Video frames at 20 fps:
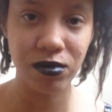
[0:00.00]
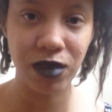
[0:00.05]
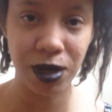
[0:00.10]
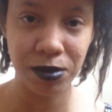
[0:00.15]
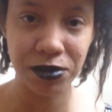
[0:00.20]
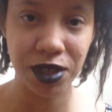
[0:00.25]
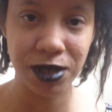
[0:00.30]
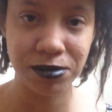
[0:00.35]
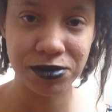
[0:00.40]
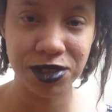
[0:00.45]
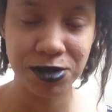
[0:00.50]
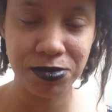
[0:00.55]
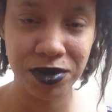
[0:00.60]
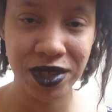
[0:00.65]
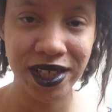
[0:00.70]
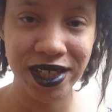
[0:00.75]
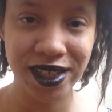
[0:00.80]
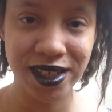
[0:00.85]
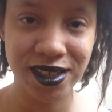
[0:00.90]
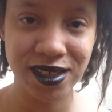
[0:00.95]
I'm
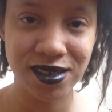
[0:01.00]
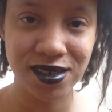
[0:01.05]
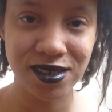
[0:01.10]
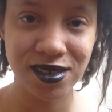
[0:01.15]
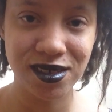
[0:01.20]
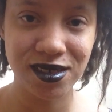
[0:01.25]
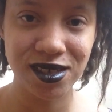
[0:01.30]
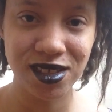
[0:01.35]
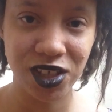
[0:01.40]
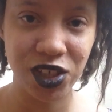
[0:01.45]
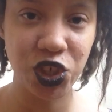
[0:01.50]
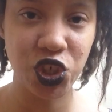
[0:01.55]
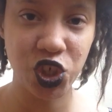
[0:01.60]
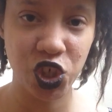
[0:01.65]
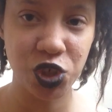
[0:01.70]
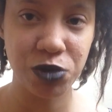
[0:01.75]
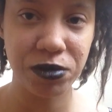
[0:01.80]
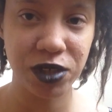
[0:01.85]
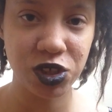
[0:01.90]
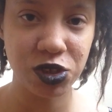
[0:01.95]
speaking to the
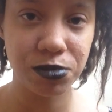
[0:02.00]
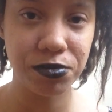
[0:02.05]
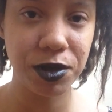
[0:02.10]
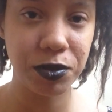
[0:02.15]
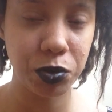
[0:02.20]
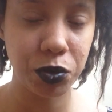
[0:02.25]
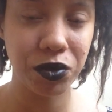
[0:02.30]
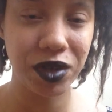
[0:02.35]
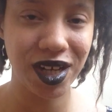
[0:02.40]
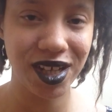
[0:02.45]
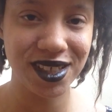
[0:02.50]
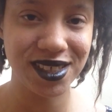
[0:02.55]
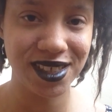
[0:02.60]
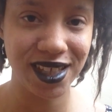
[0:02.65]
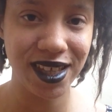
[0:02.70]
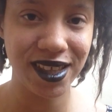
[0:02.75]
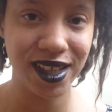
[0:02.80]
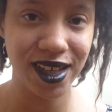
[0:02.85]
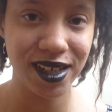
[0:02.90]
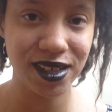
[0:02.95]
judgmental people when I
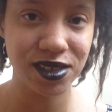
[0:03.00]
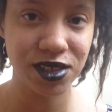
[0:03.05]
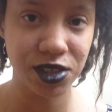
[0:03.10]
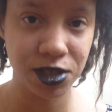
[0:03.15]
say that,